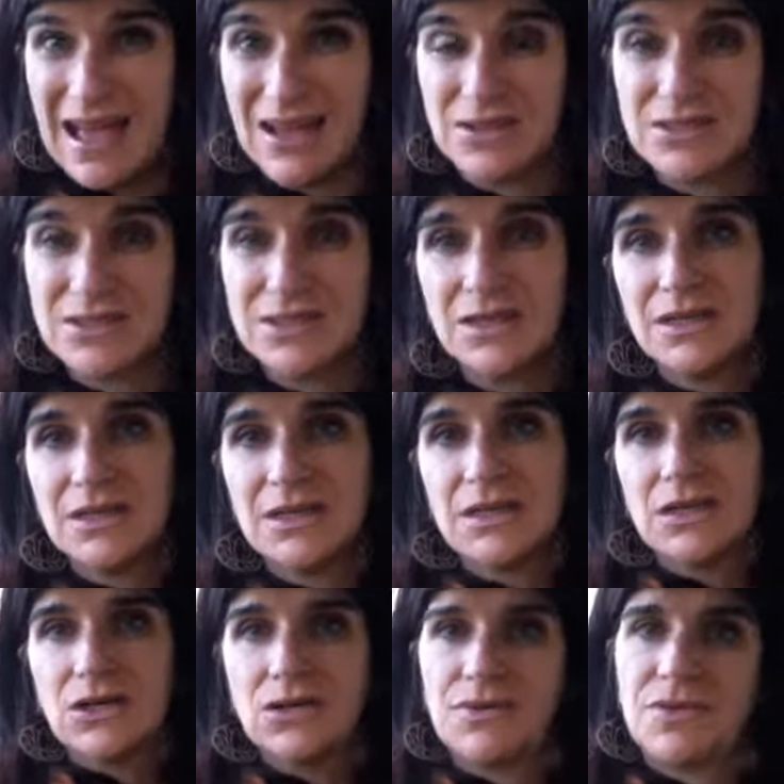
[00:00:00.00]
out
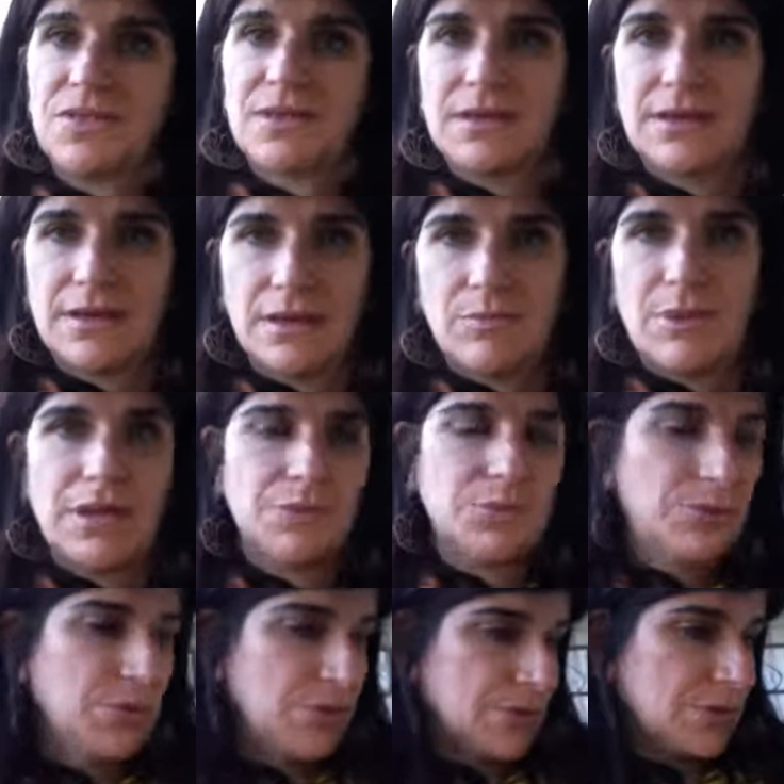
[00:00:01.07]
of thinking about
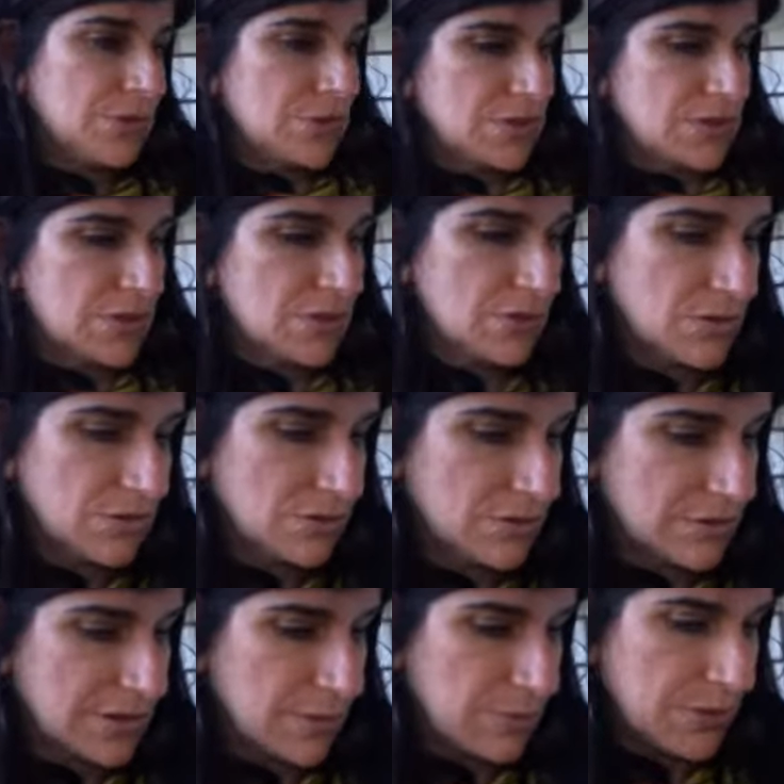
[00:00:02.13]
words. So a
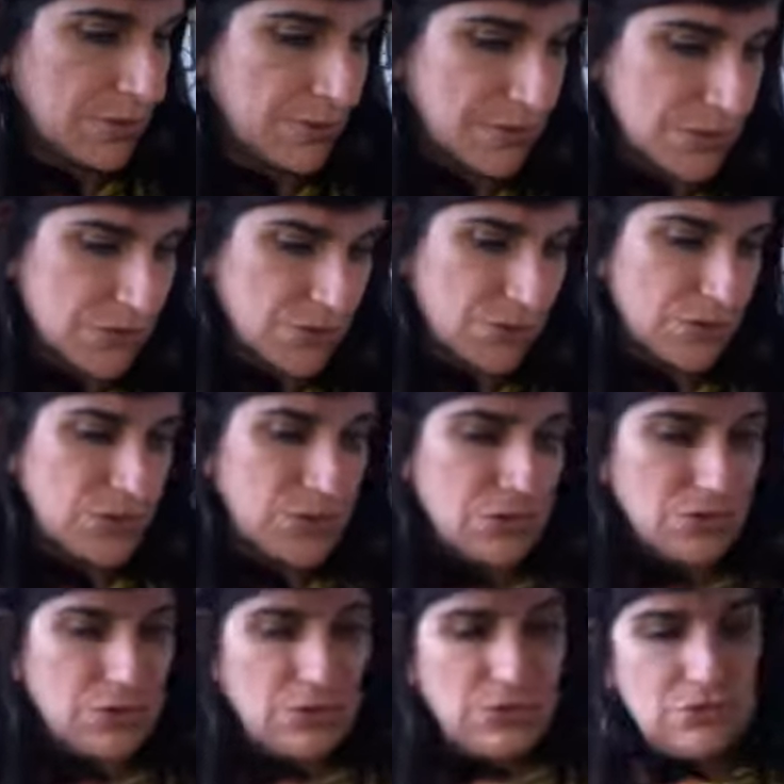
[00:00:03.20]
couple of things you could
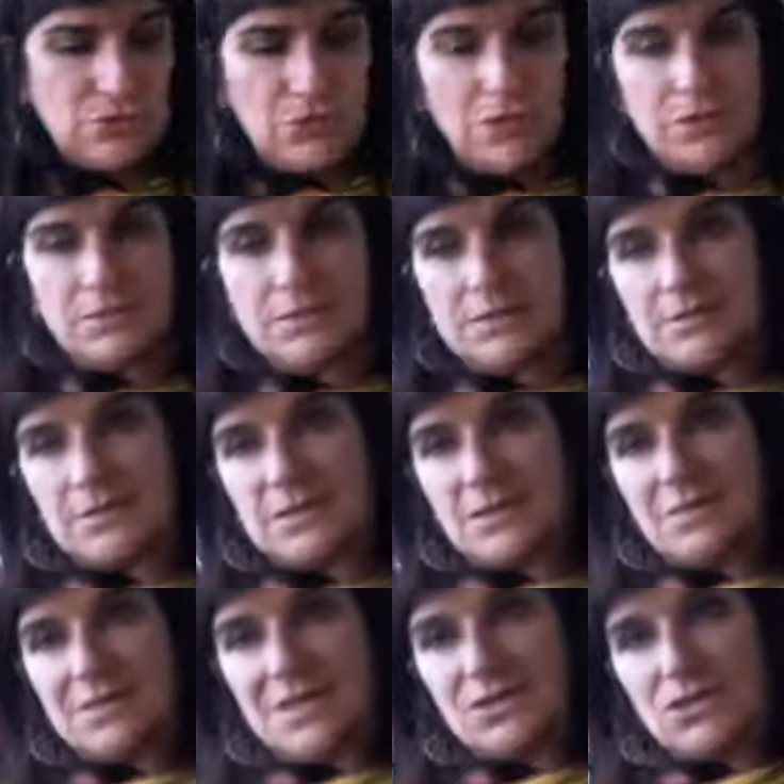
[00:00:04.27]
do.
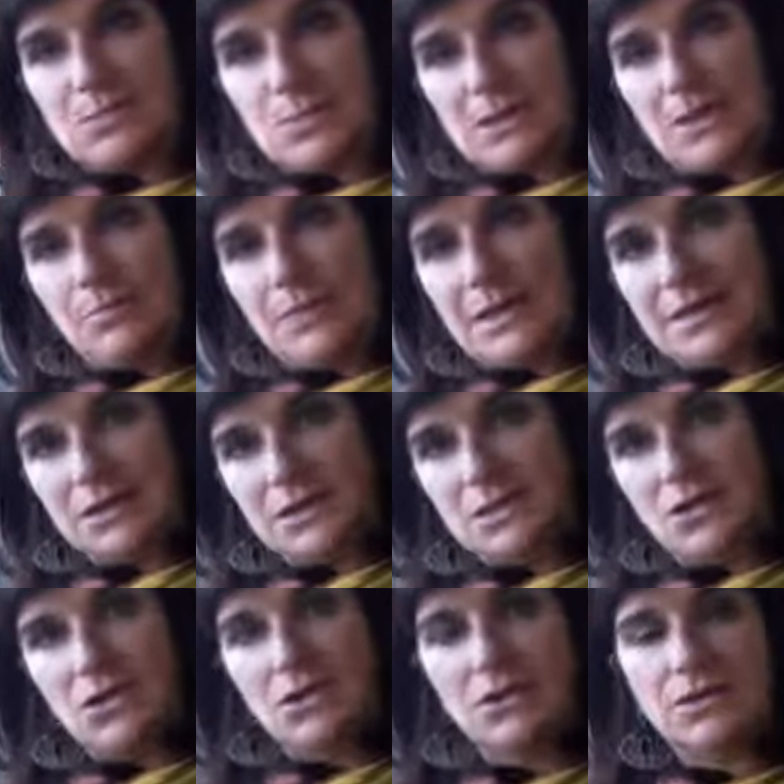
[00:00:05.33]
Sometimes I just pick up my
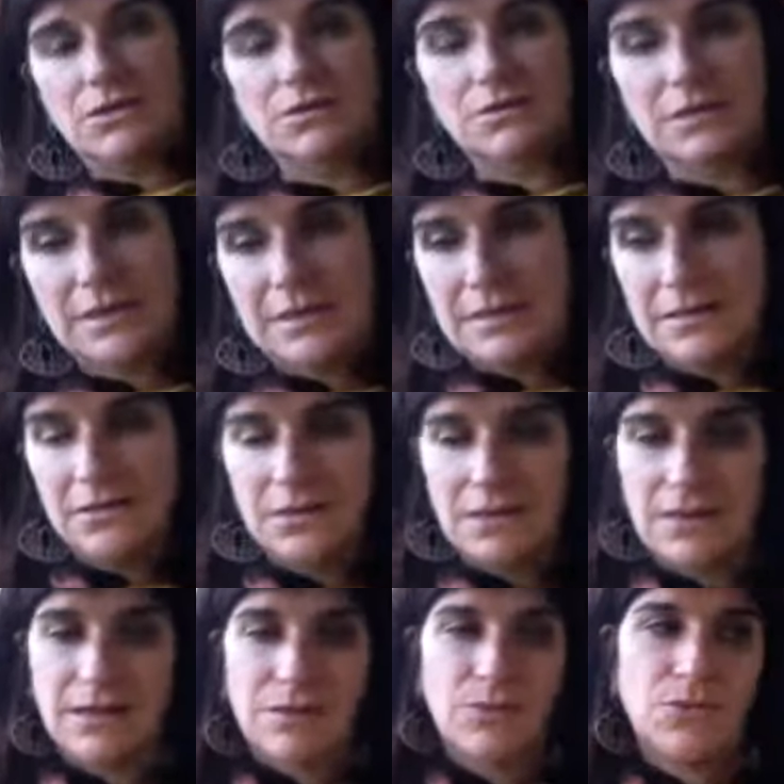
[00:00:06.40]
guitar
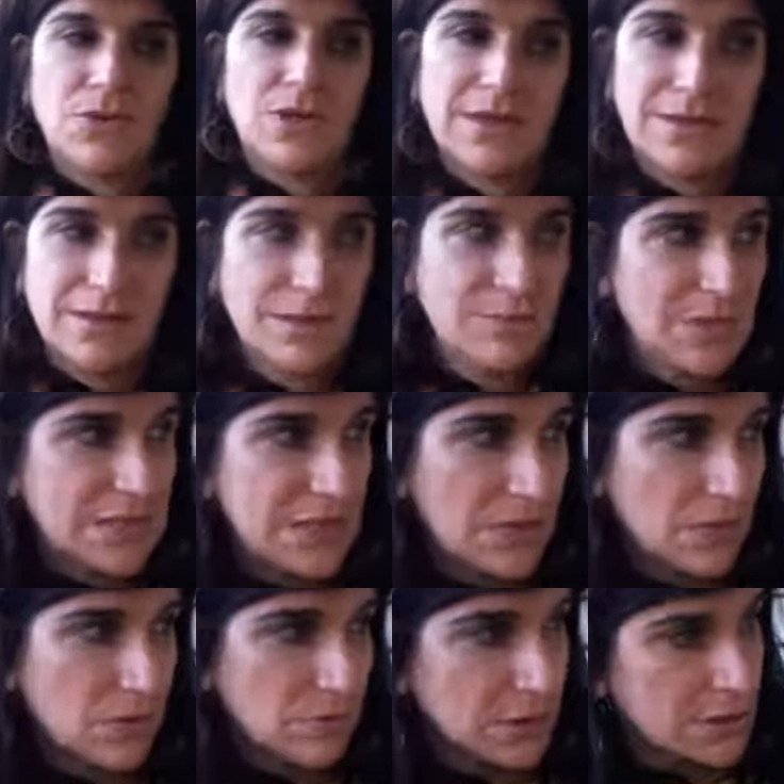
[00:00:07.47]
and I'm really, I'm a
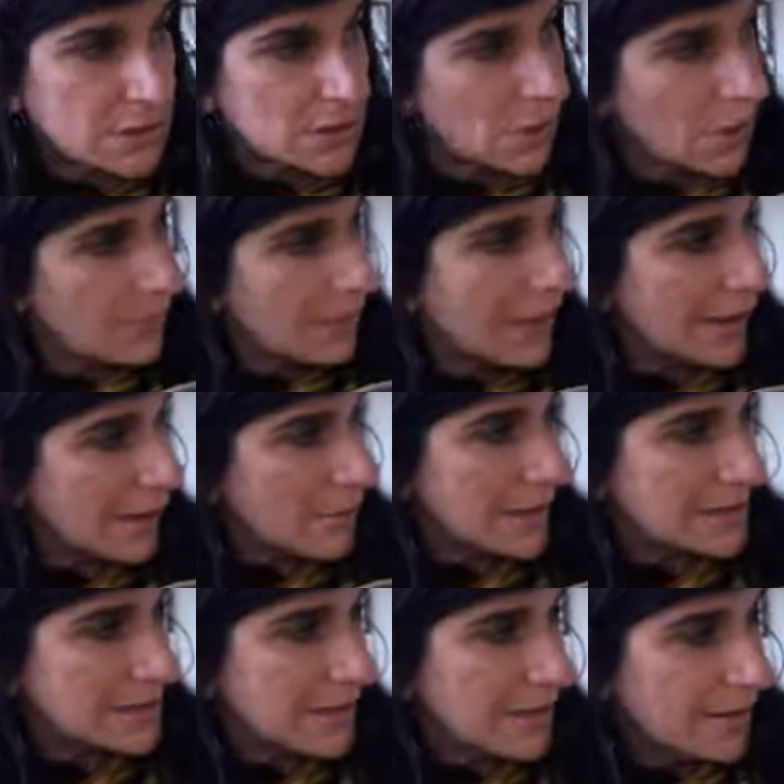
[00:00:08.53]
terrible guitar player,
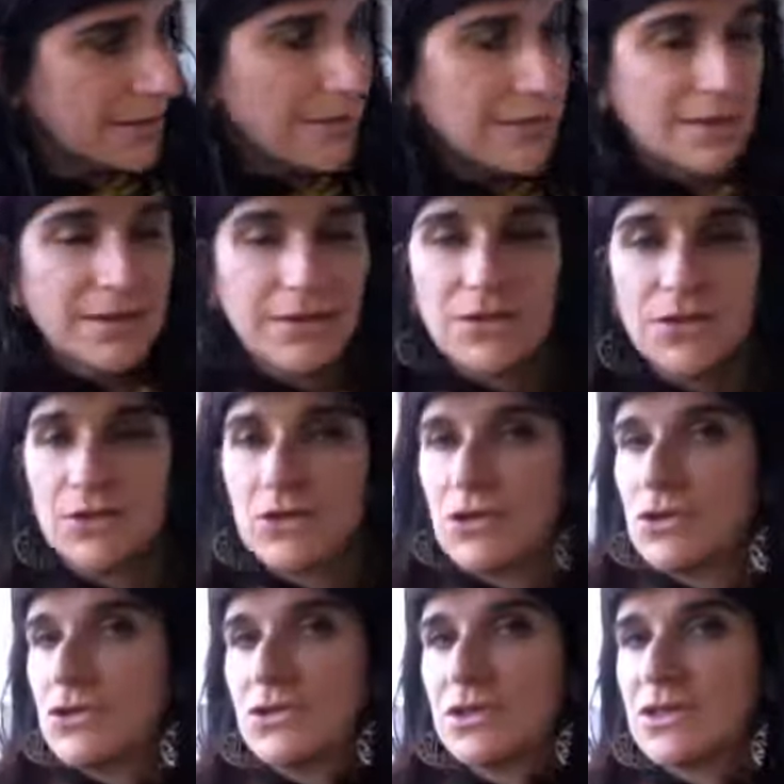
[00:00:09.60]
but you know,
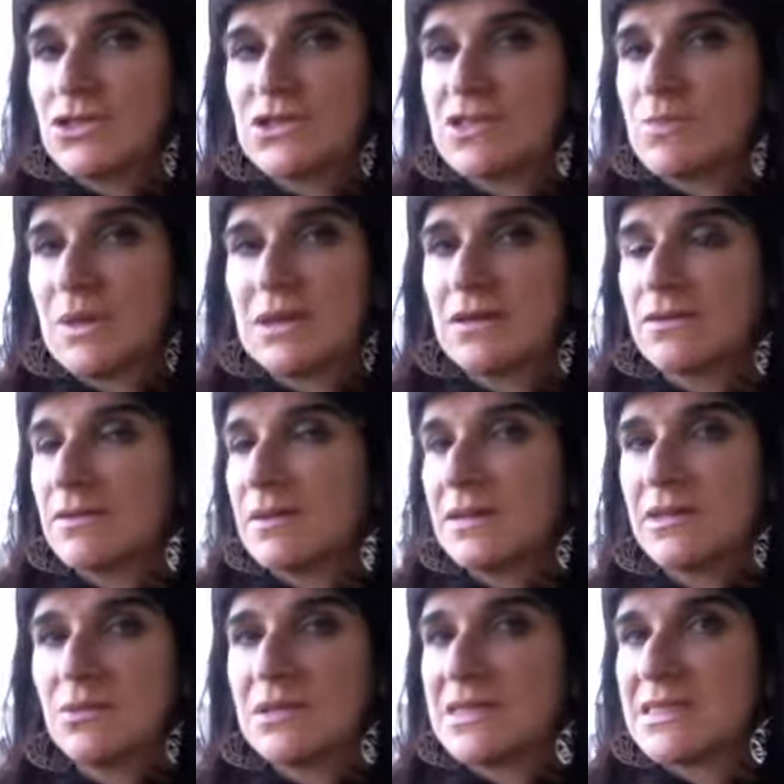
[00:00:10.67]
you can just spend a
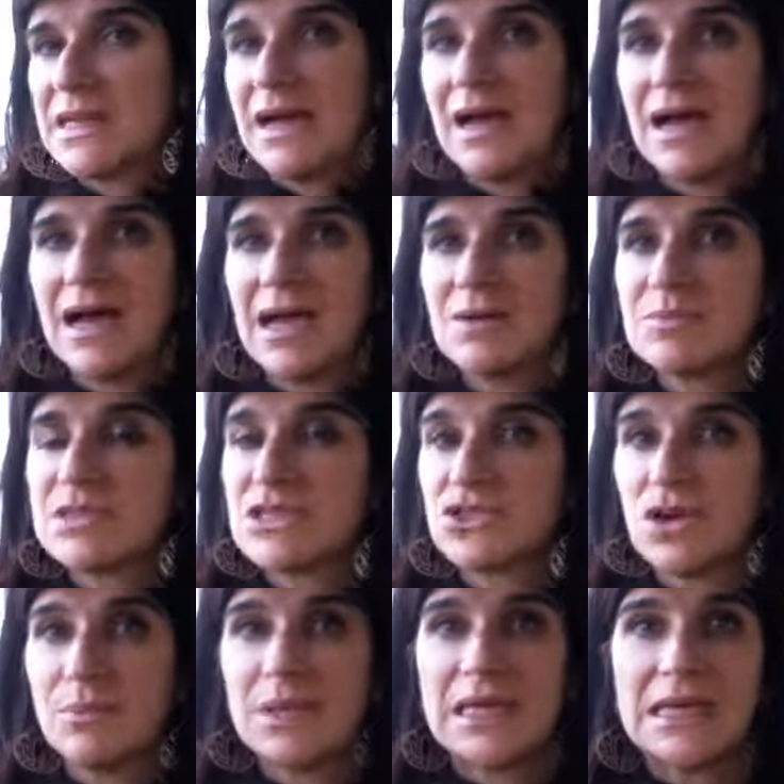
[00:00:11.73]
little bit of time
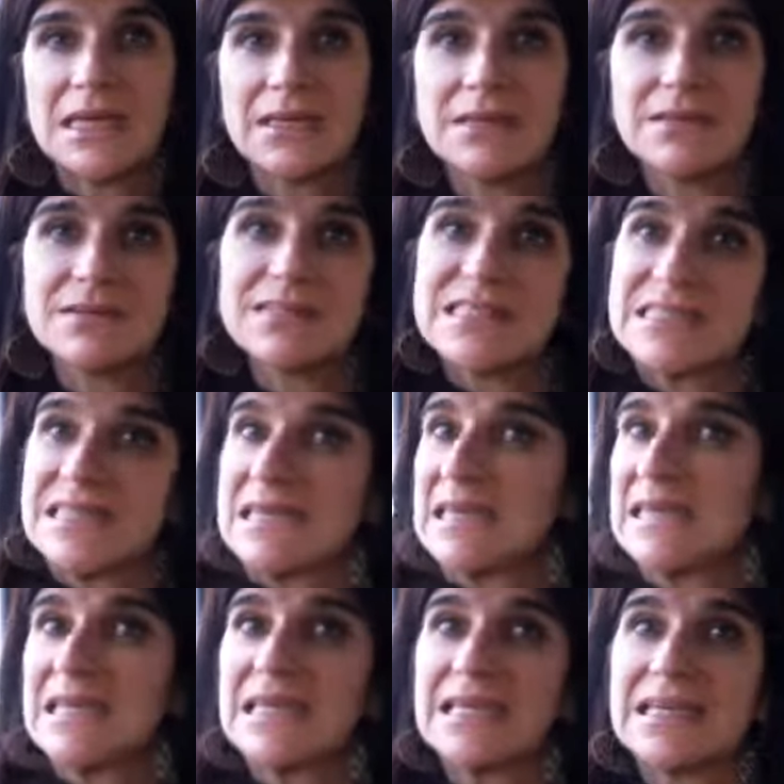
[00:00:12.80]
strumming,
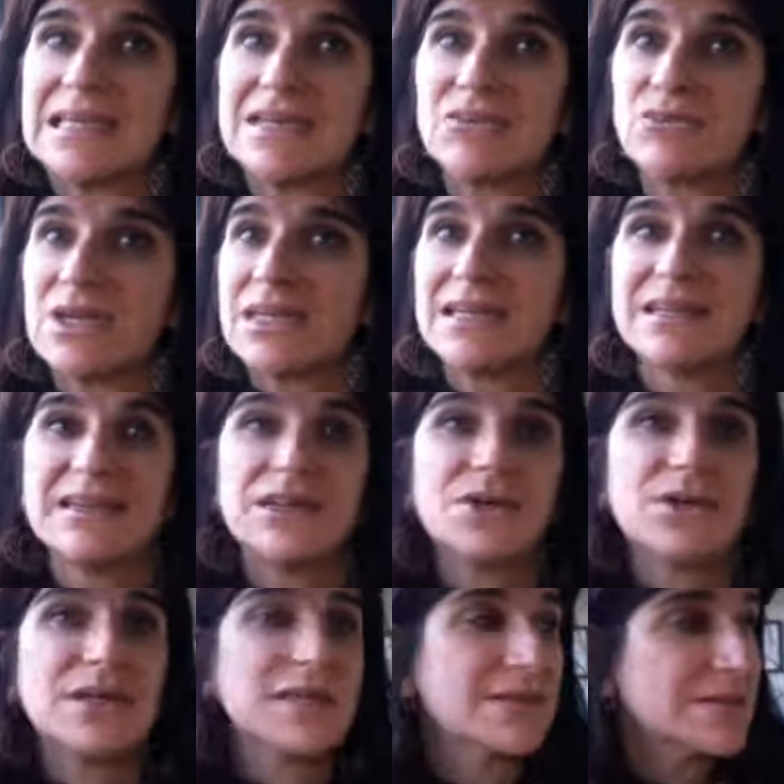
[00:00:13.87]
singing, reading
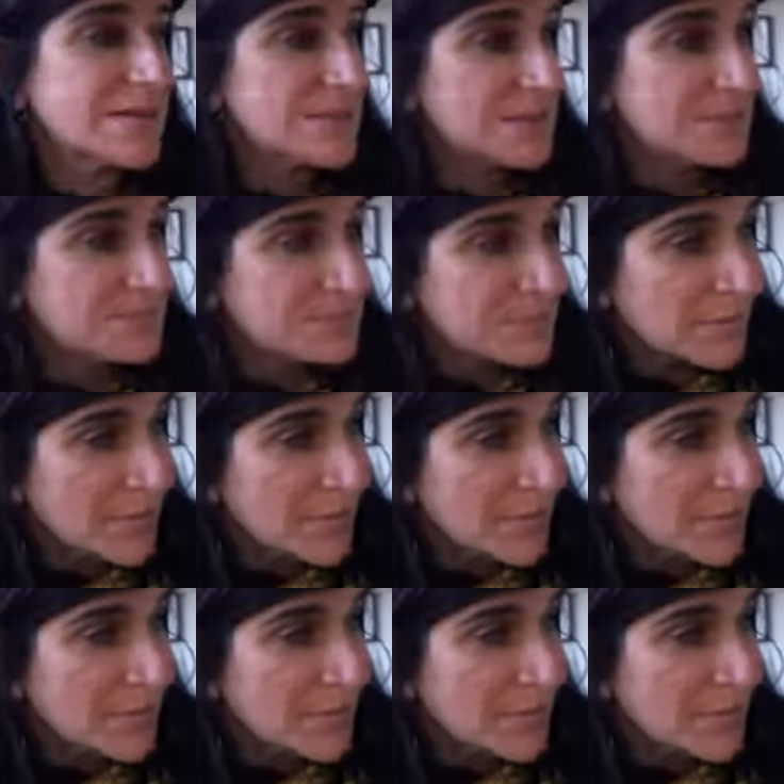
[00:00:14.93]
lyrics and